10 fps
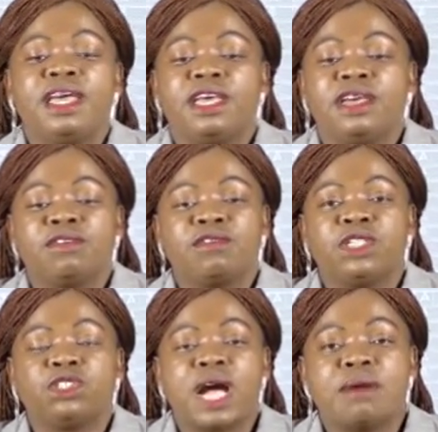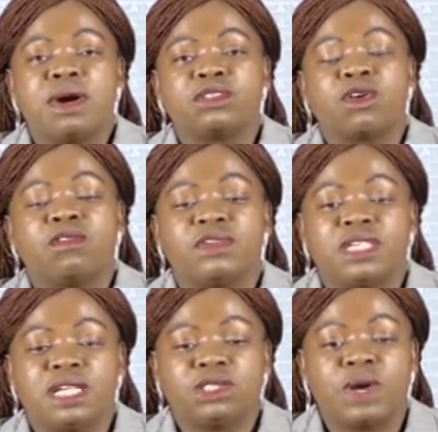If we talk about
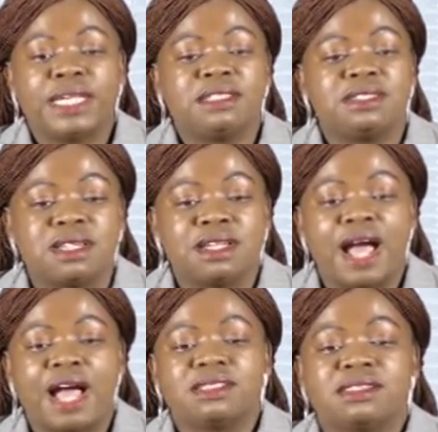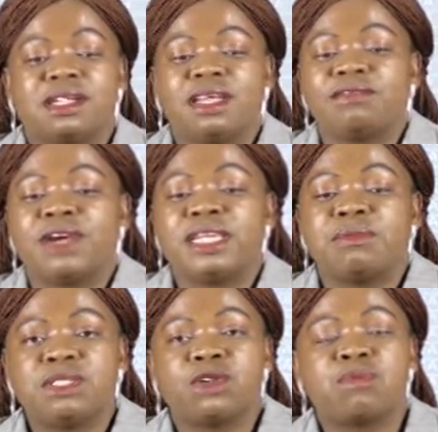confidentiality as a
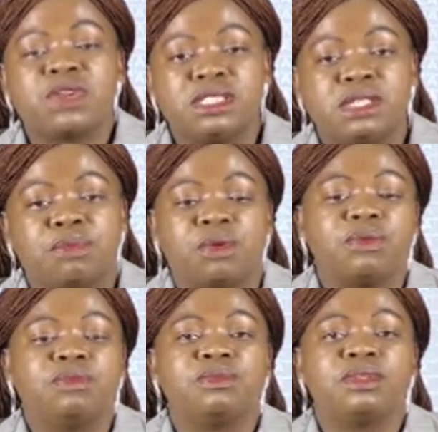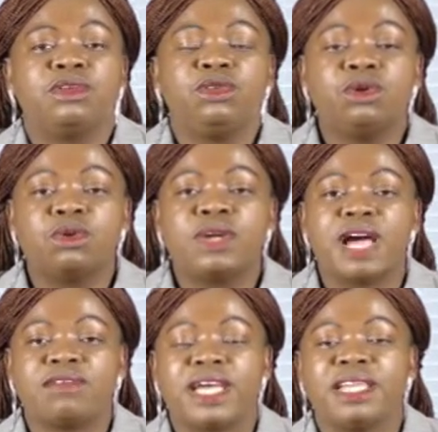fundamental principle, you could
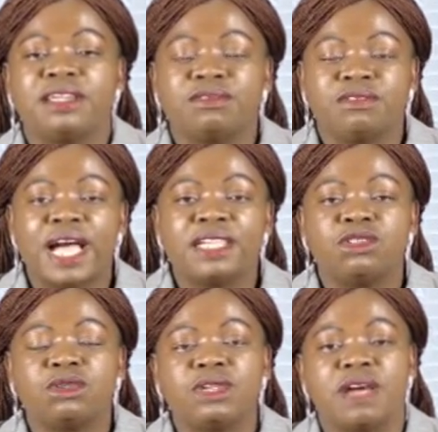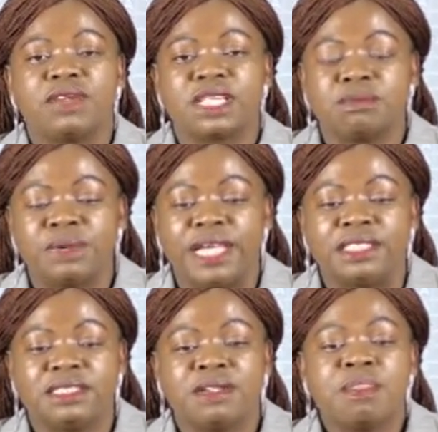have identified, you could have
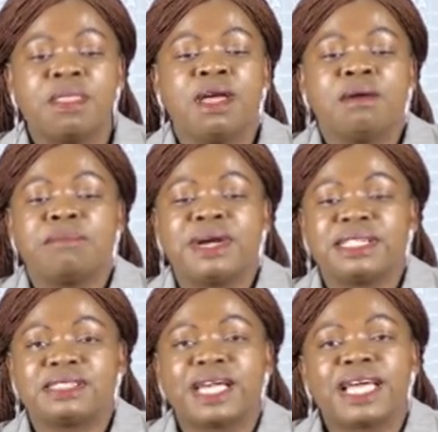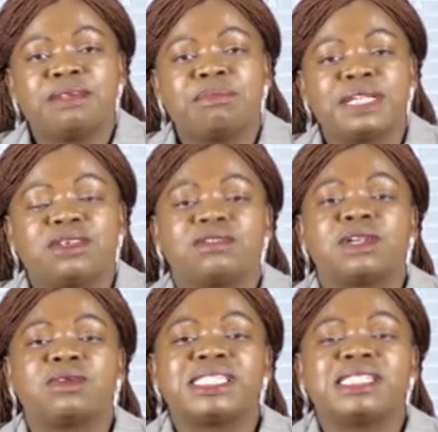explained. But the second part of
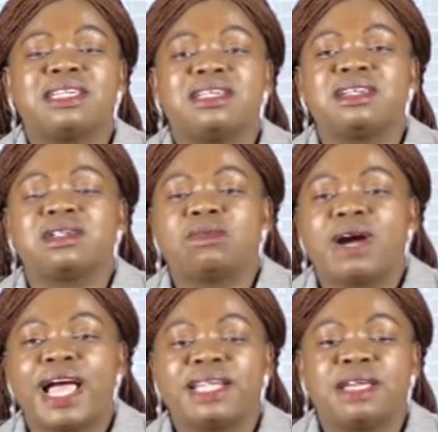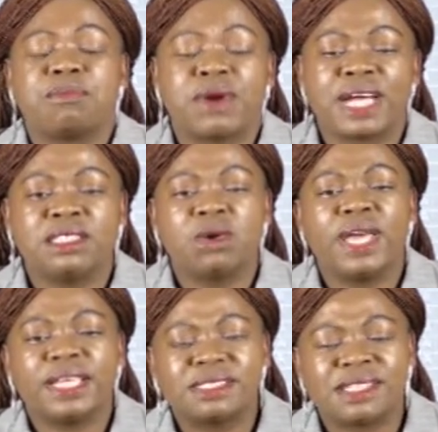the question required a practical
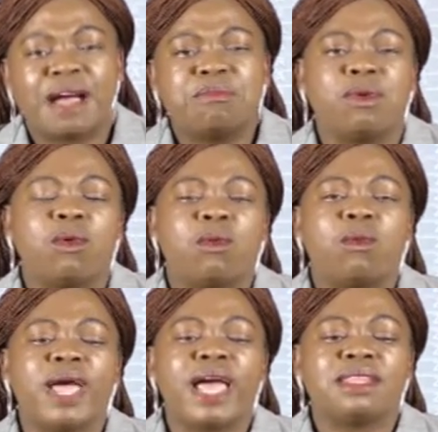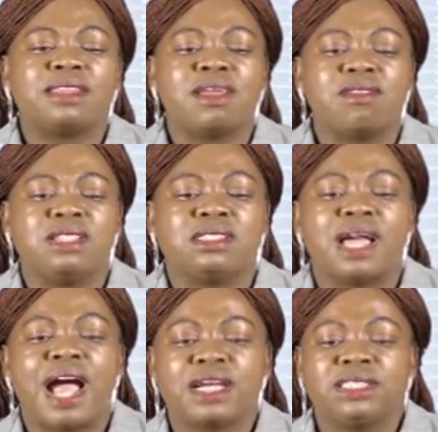example where there is
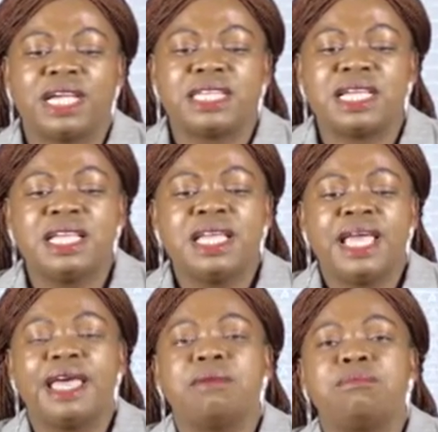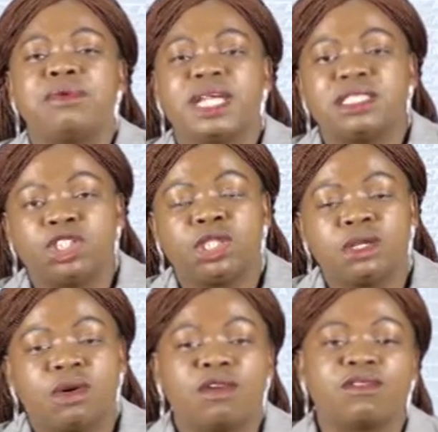actually a breach
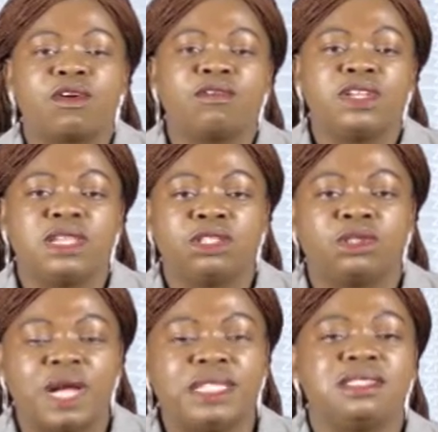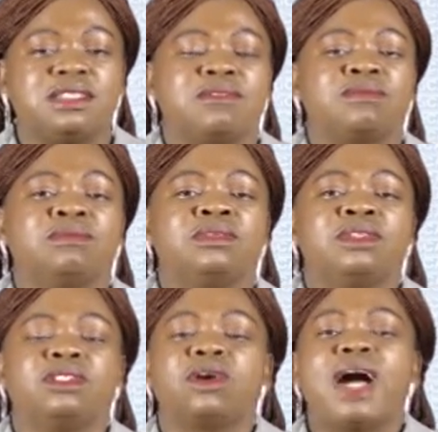of confidentiality.
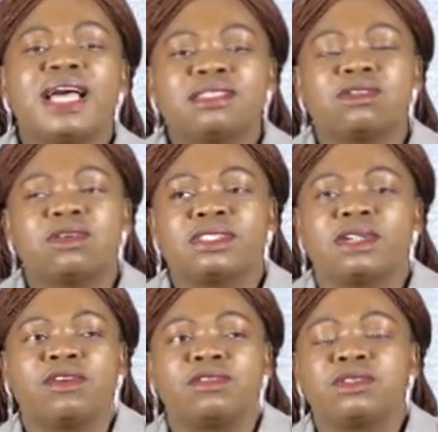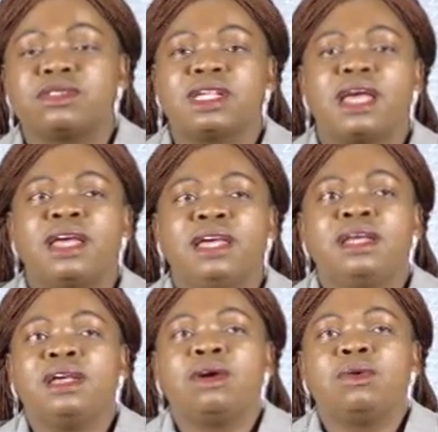So ask yourself to say,
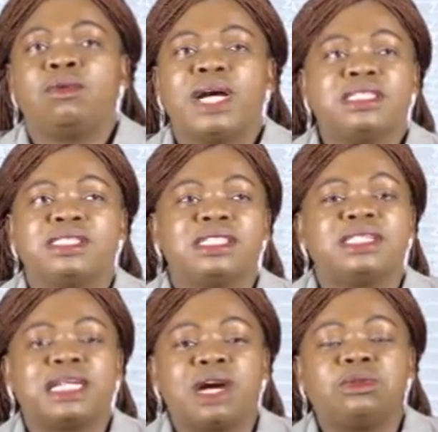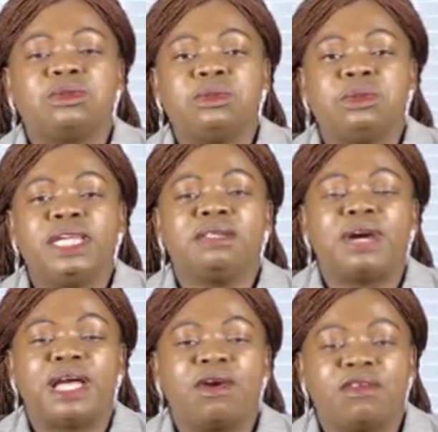what is it that I would do in
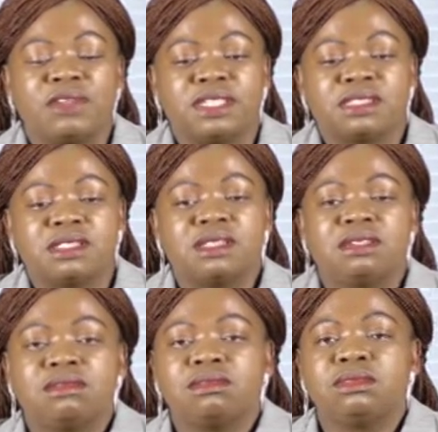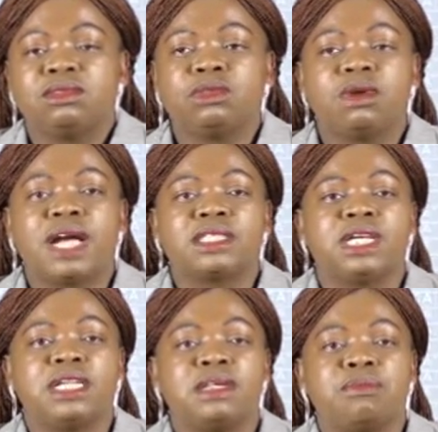my office to
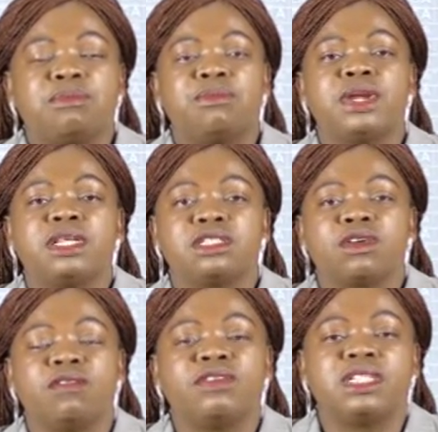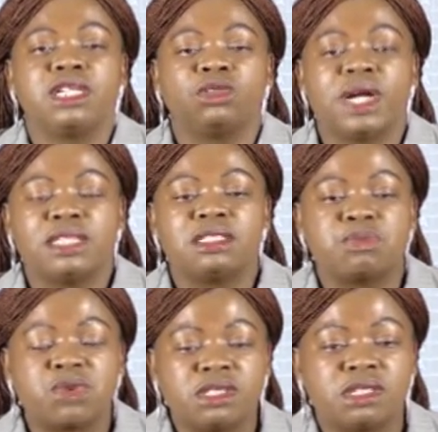actually breach
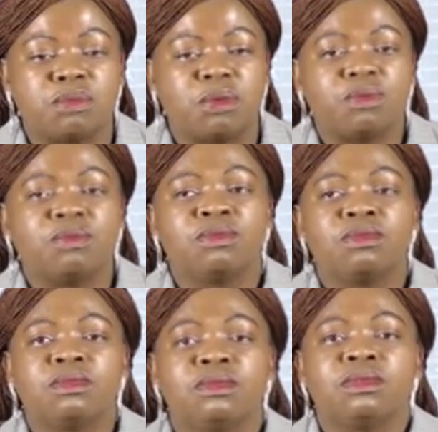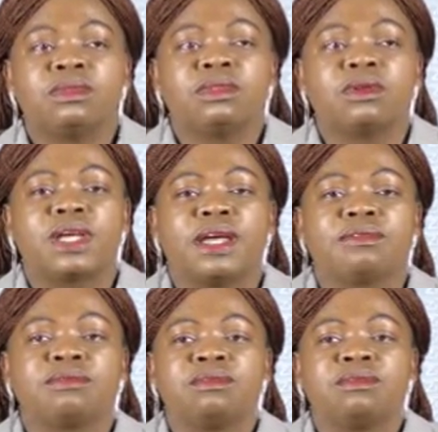confidentiality principle? Okay?